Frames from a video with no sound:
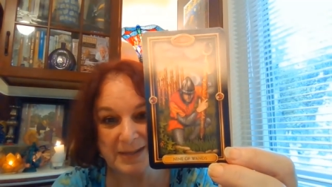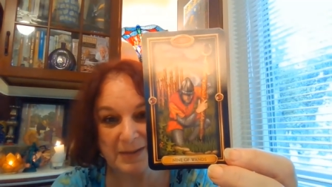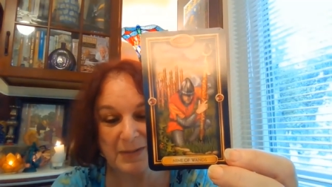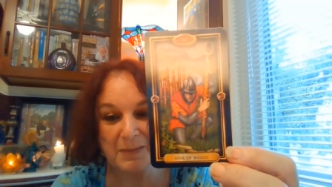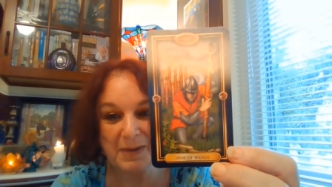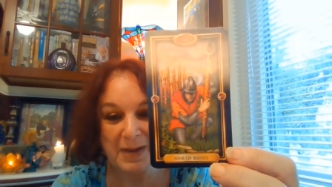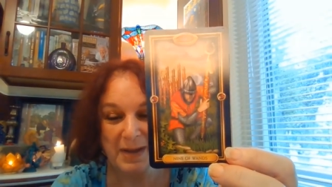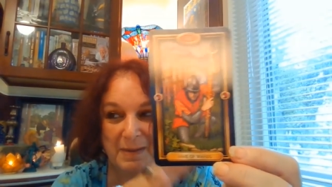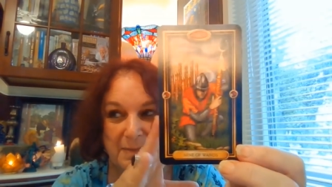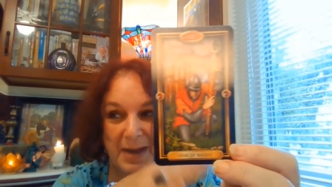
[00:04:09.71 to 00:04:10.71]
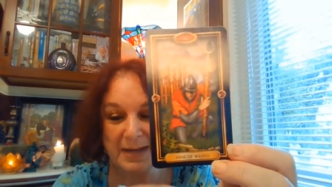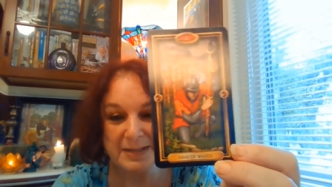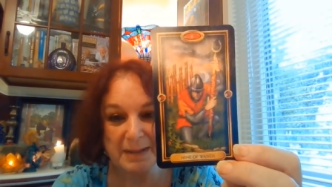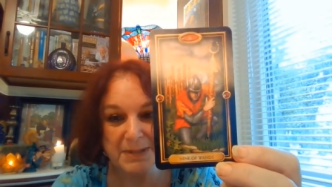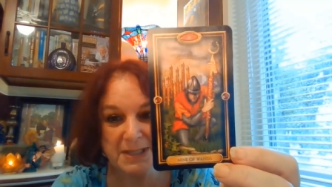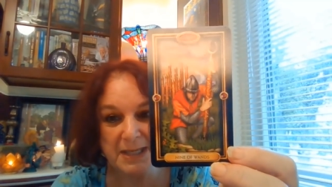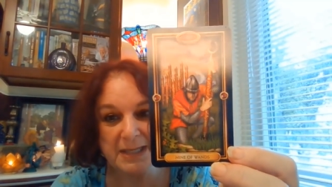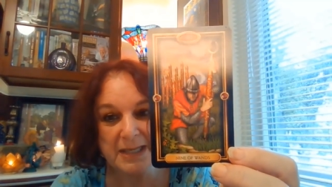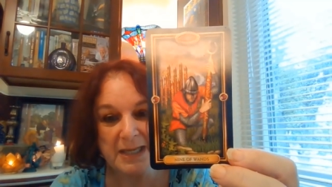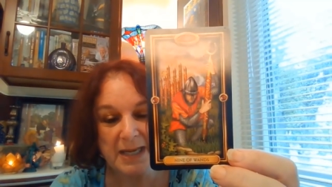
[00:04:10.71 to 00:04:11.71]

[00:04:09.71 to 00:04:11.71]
although minus Epstein,